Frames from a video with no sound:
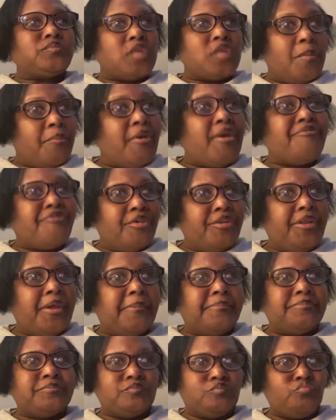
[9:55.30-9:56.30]
Pray for
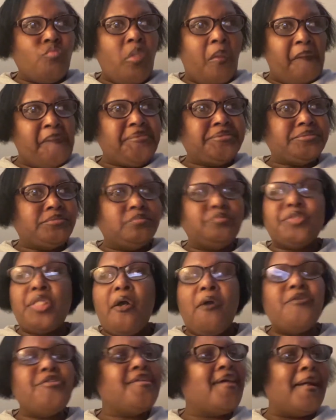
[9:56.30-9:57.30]
them.
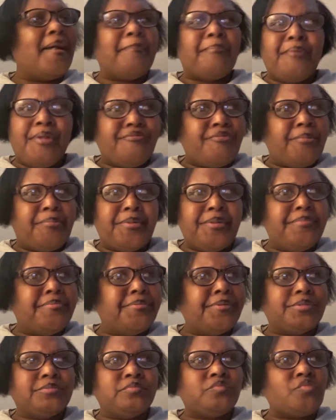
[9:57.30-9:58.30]
No, you got to pray for
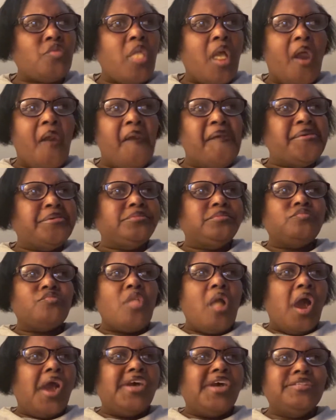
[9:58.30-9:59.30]
people.
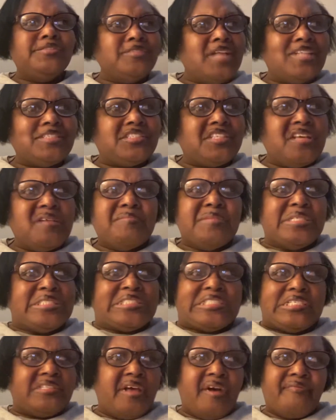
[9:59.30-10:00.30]
It's not them, it's
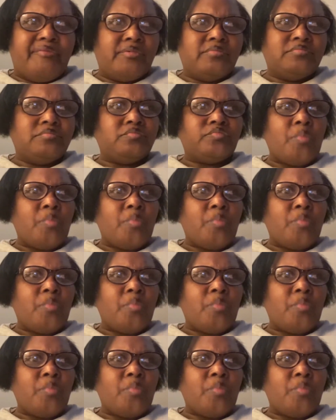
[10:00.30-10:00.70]
the devil.